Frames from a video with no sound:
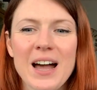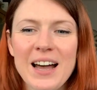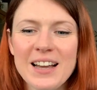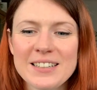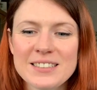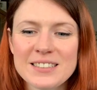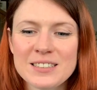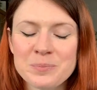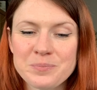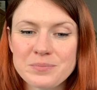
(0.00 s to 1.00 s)

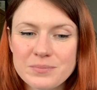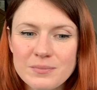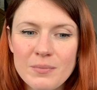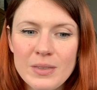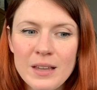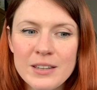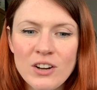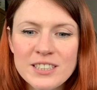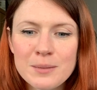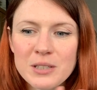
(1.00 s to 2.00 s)
And
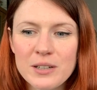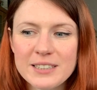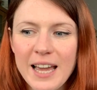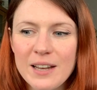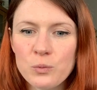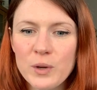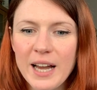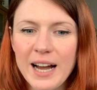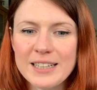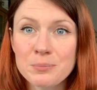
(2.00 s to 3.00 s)
9 times out of 10, we
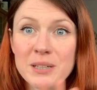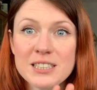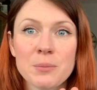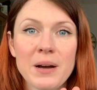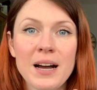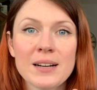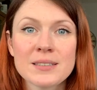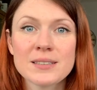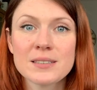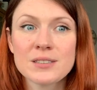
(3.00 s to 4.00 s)
had blister
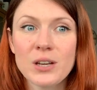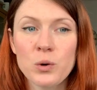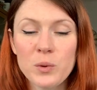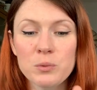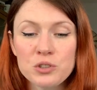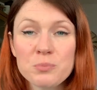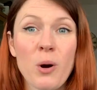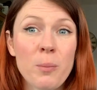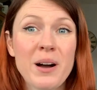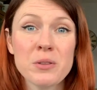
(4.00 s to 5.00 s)
packs. So we would just
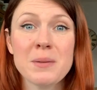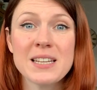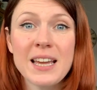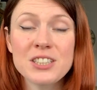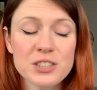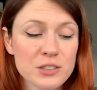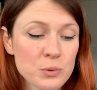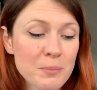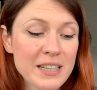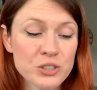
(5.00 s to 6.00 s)
pop out the medications.
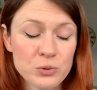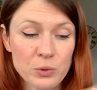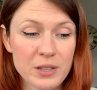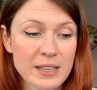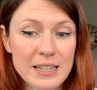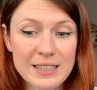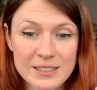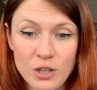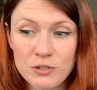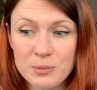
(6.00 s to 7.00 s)
We'd make sure that the
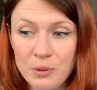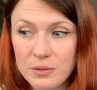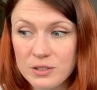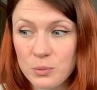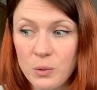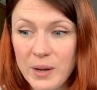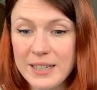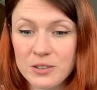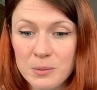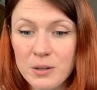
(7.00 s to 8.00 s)
list corresponded to what we
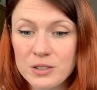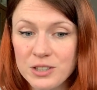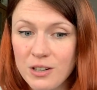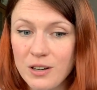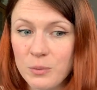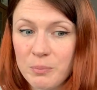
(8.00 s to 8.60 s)
had on the MAR chart.